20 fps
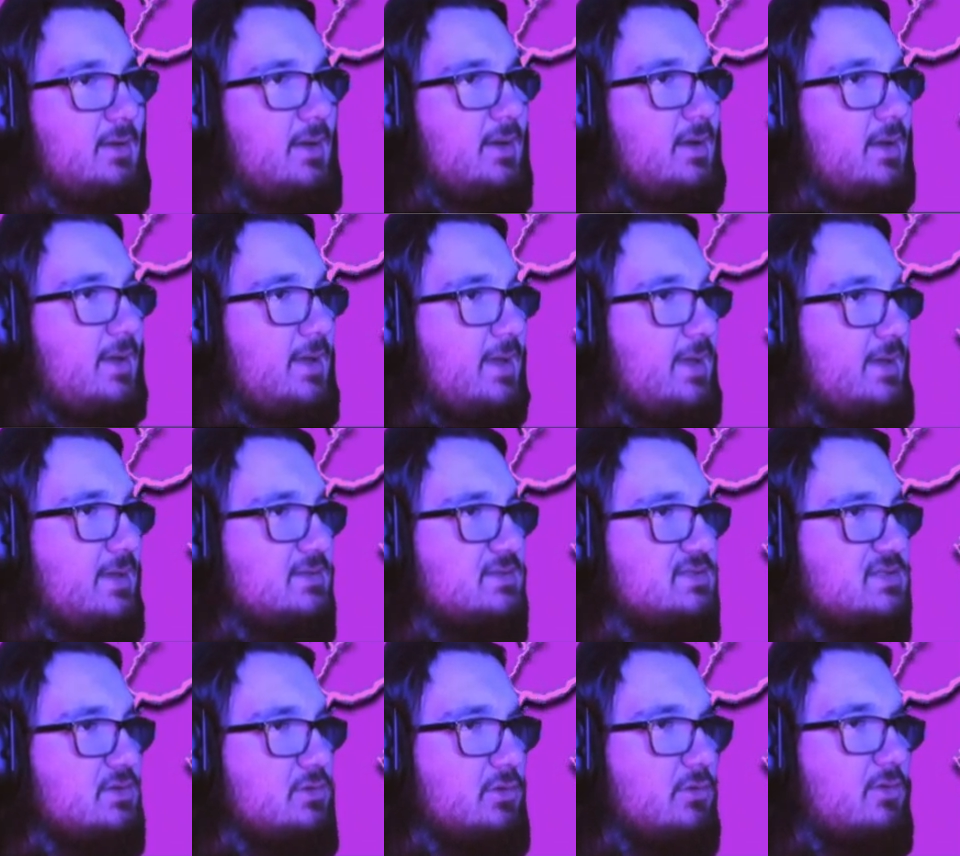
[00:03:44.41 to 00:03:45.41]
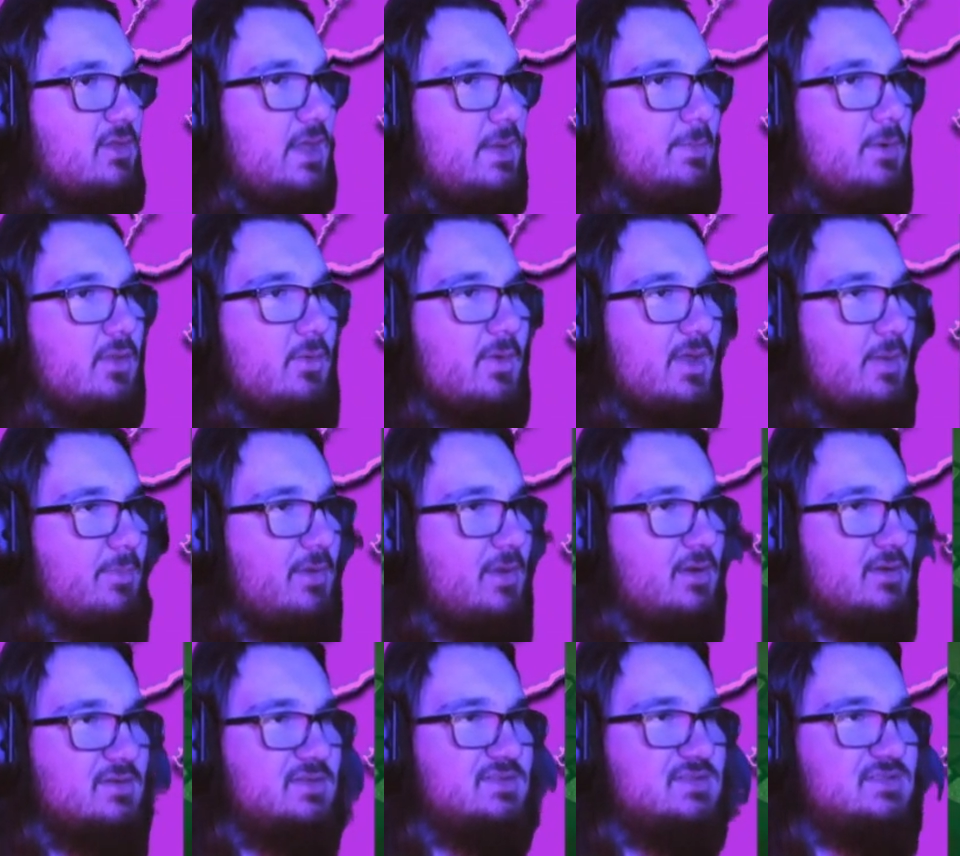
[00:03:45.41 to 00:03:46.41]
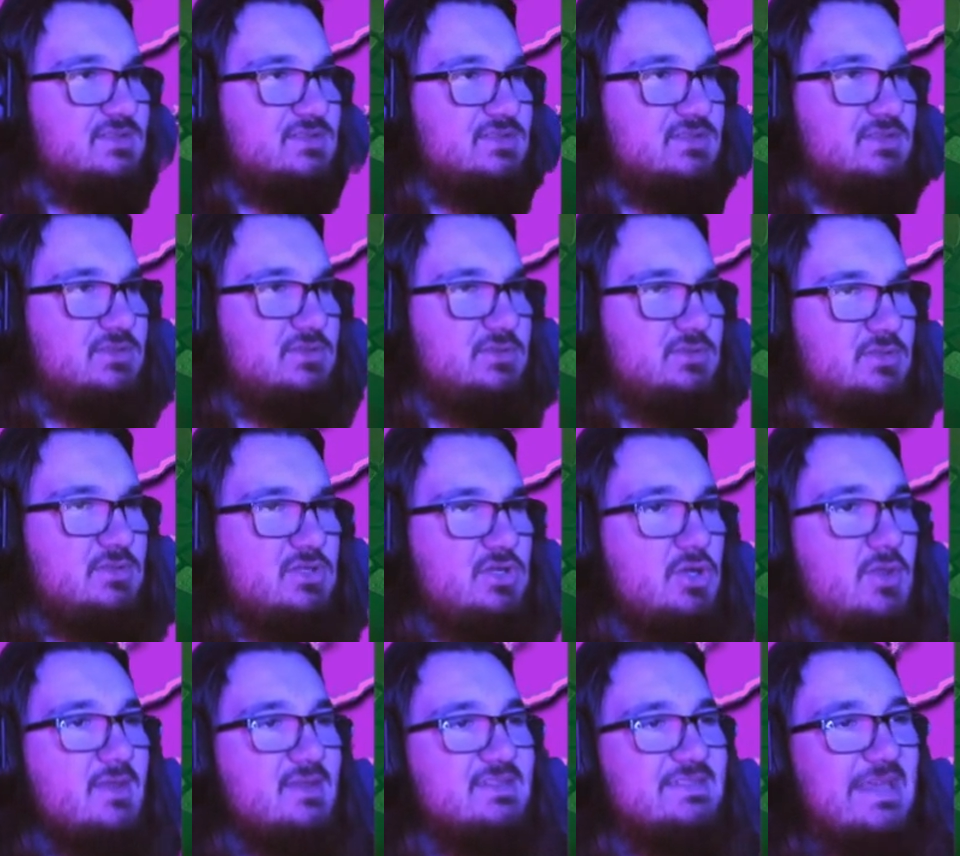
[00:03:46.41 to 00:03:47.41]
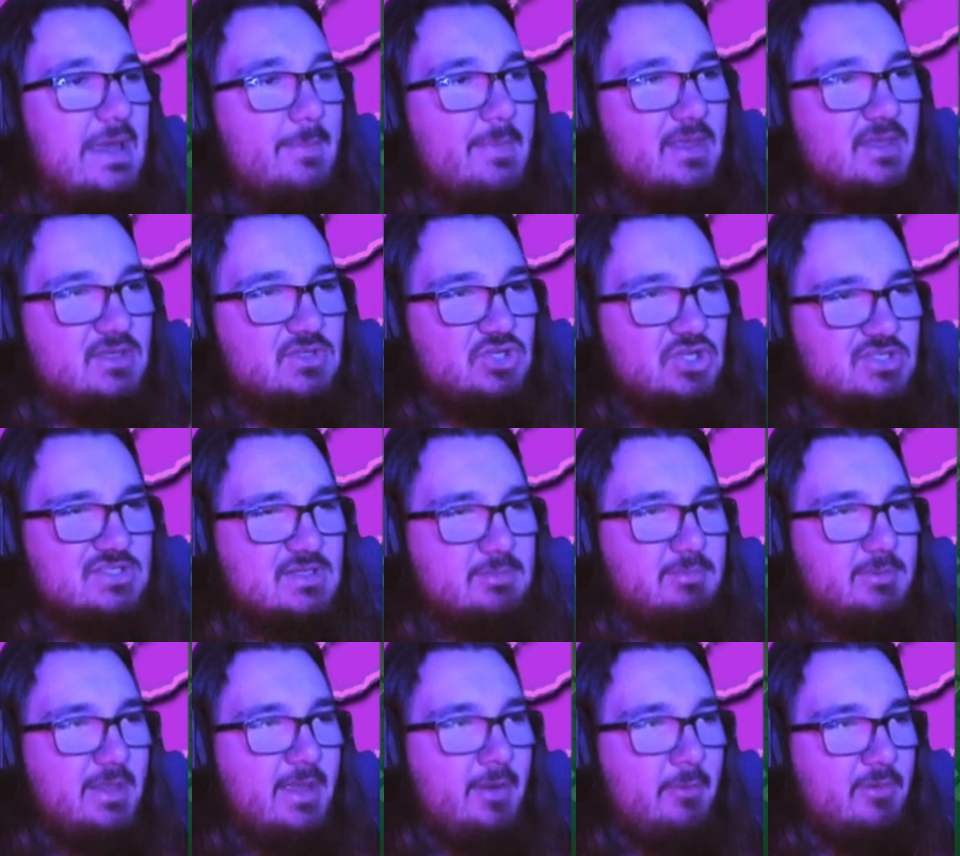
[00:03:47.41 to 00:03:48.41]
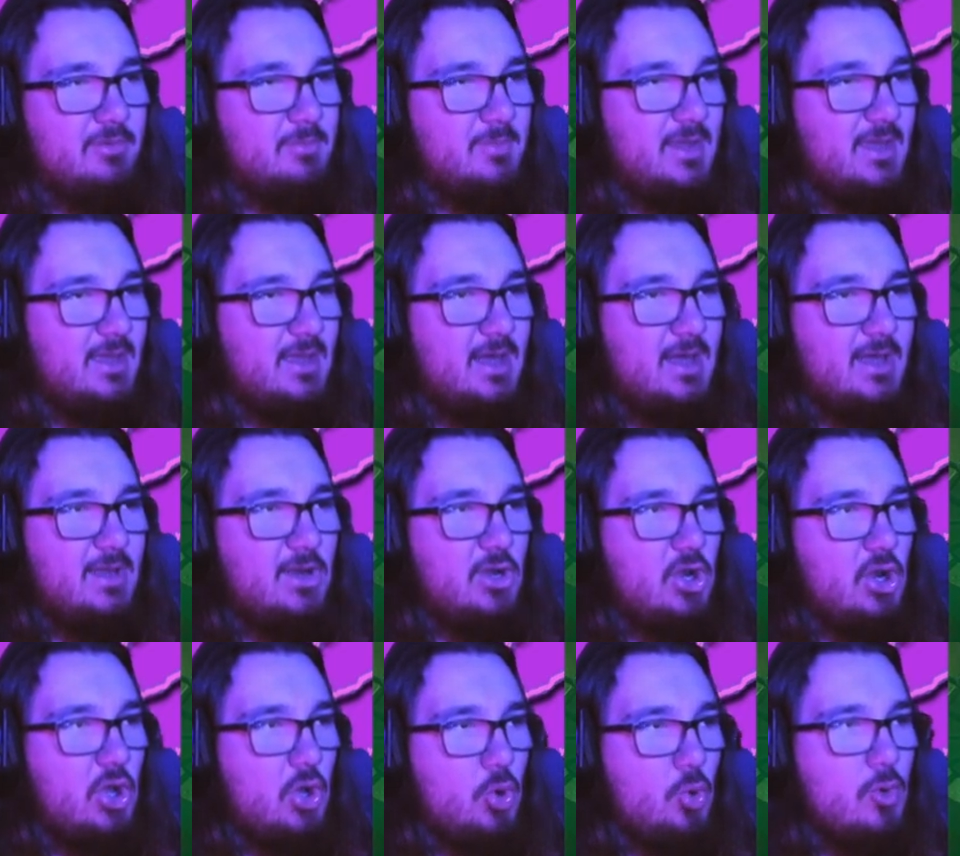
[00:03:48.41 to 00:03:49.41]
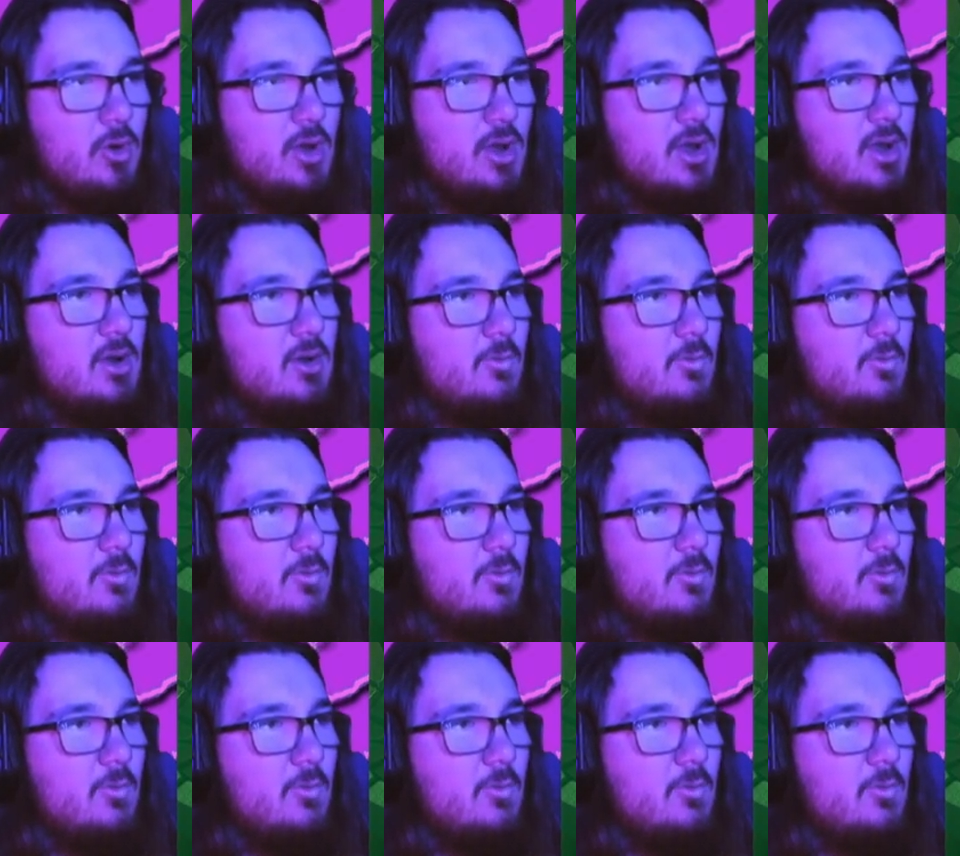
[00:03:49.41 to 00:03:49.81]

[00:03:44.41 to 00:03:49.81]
Uh, hey, it's you. You climbed all the way up here to s to the summit just to play with me. Uh, no.